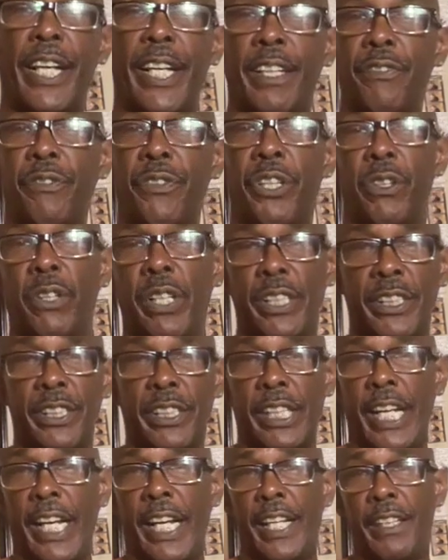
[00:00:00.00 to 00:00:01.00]
And if you don't
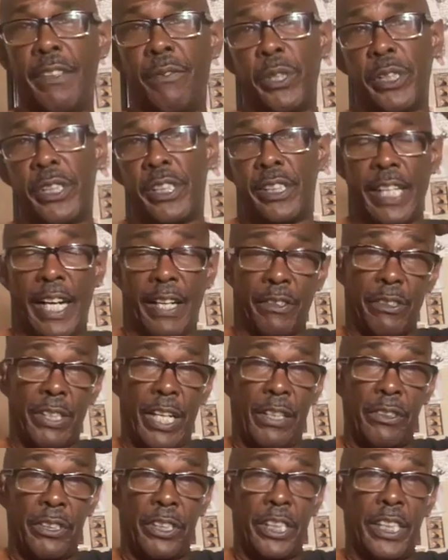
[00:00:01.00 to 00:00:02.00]
understand what the
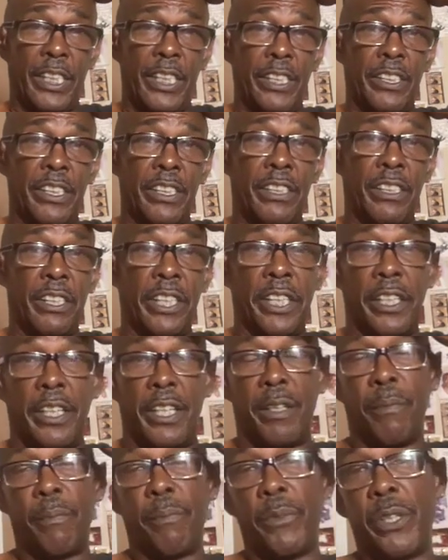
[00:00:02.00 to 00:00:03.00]
sacerdotal seat is, just look it
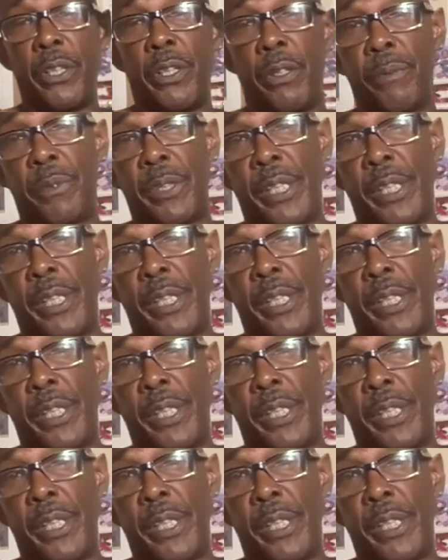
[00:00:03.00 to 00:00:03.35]
up. You know what I'm